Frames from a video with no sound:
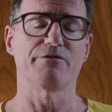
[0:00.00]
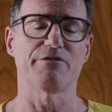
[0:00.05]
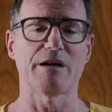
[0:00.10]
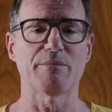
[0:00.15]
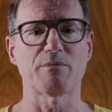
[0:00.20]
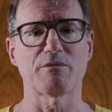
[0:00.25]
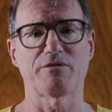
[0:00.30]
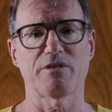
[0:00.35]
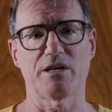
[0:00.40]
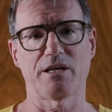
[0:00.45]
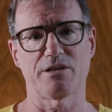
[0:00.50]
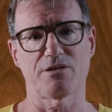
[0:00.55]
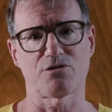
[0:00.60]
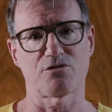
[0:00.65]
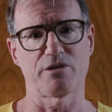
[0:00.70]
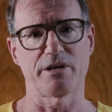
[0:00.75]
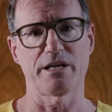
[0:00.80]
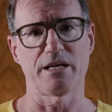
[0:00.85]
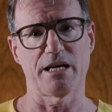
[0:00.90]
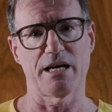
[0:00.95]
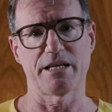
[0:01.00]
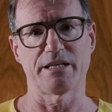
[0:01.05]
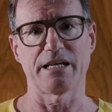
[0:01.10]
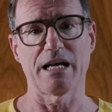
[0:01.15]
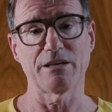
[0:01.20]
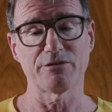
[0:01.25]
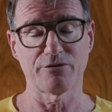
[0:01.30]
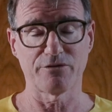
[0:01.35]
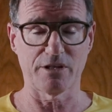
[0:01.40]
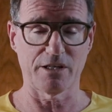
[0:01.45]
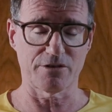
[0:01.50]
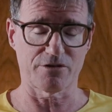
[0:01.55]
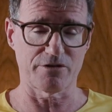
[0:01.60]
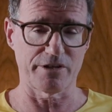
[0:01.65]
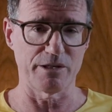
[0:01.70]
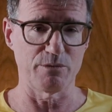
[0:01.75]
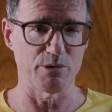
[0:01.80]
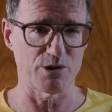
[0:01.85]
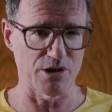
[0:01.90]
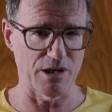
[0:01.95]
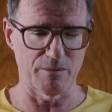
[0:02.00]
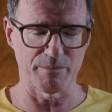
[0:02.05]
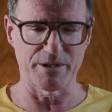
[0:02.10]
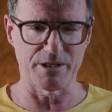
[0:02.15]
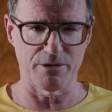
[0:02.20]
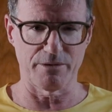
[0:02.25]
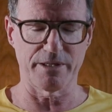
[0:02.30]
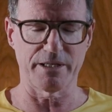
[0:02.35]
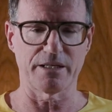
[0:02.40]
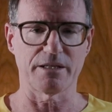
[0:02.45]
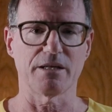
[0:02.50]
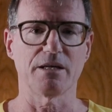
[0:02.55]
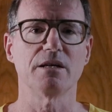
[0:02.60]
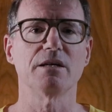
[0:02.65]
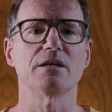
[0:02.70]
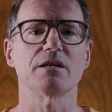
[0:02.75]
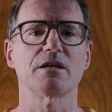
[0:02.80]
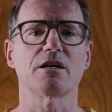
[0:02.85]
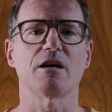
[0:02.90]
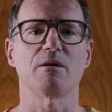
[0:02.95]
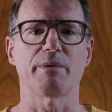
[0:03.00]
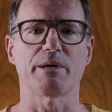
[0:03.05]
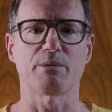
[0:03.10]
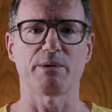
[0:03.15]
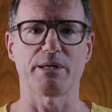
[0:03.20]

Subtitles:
Vaporfly 3 and the Alphafly 3, which I'll be doing in coming